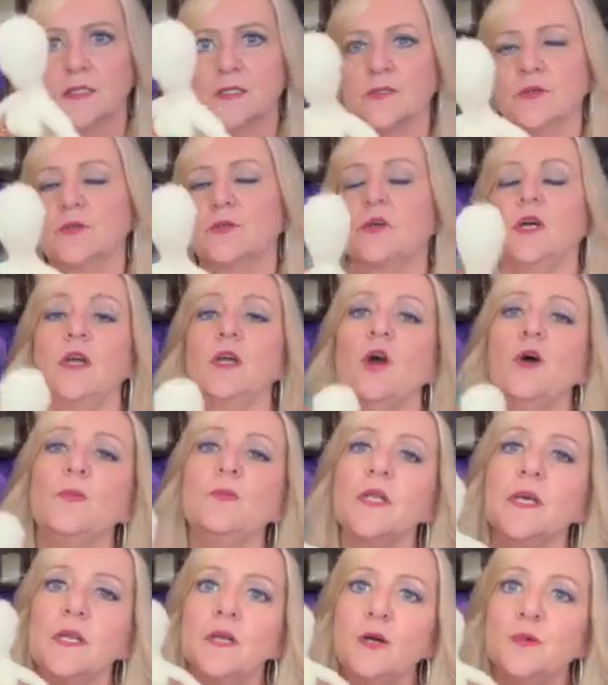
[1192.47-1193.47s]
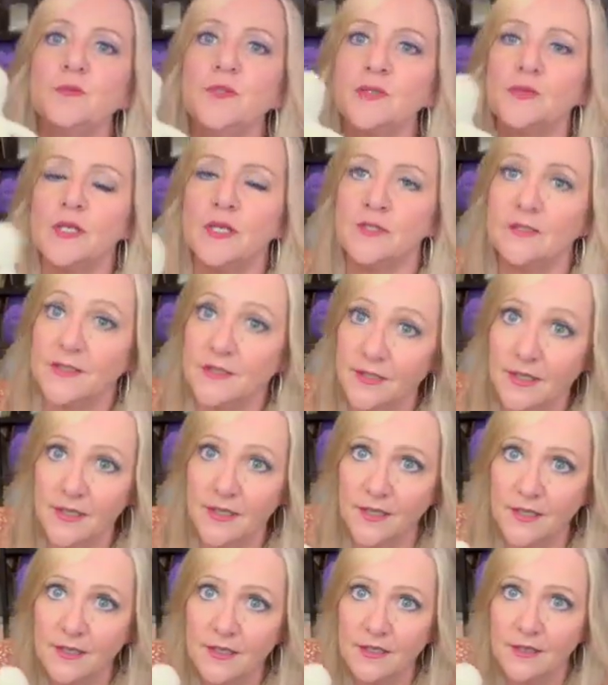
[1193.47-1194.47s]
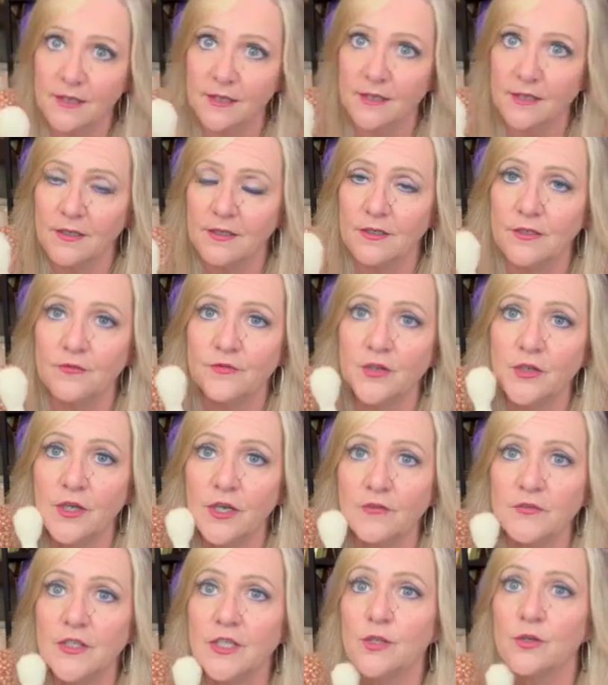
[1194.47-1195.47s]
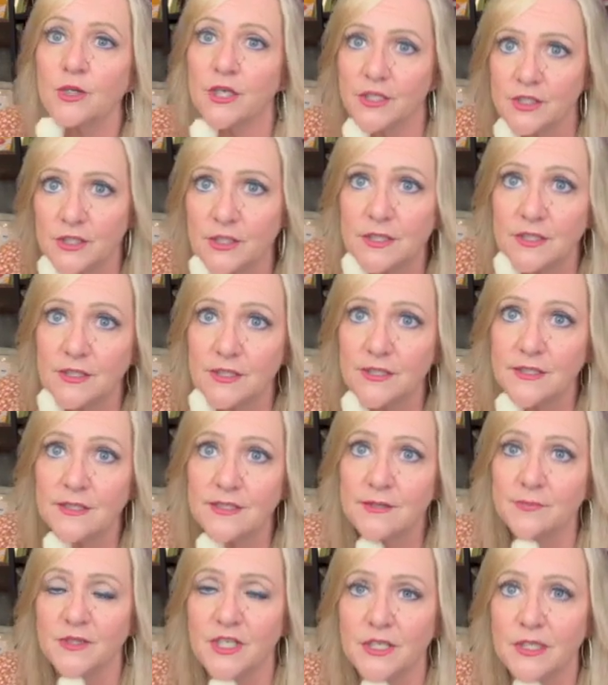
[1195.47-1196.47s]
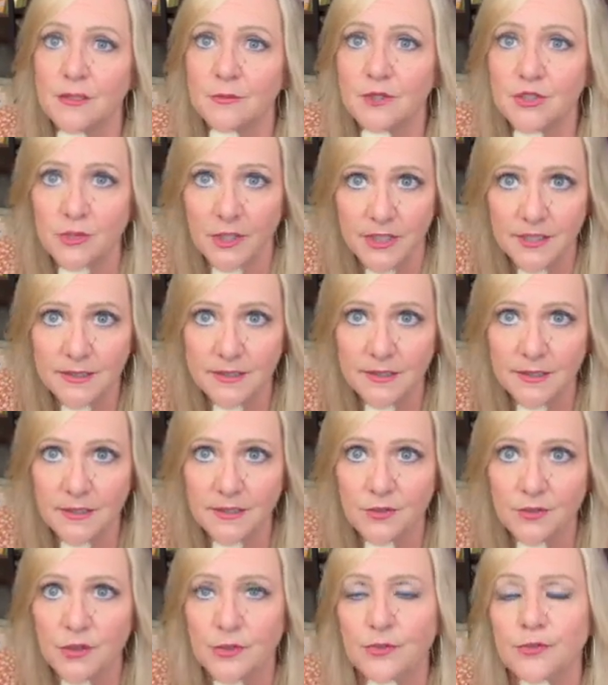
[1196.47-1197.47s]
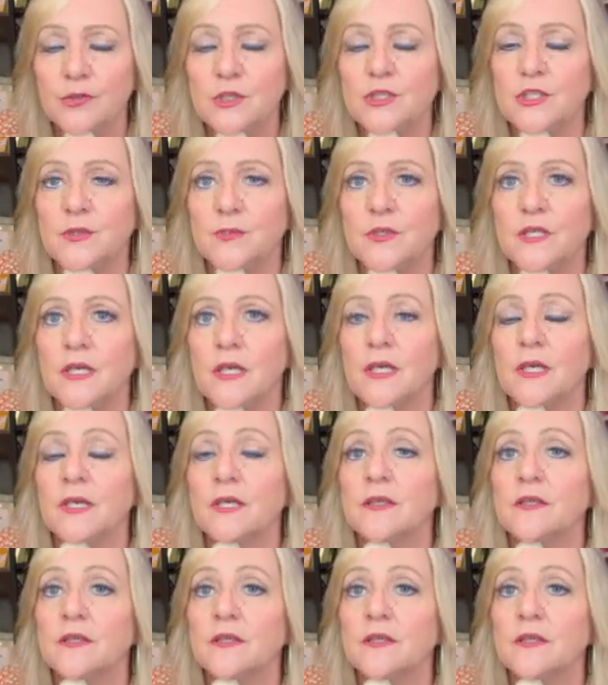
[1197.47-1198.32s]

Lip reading: So I hope that helps you out today, and if you have any questions, my name's Tracy. You can reach me at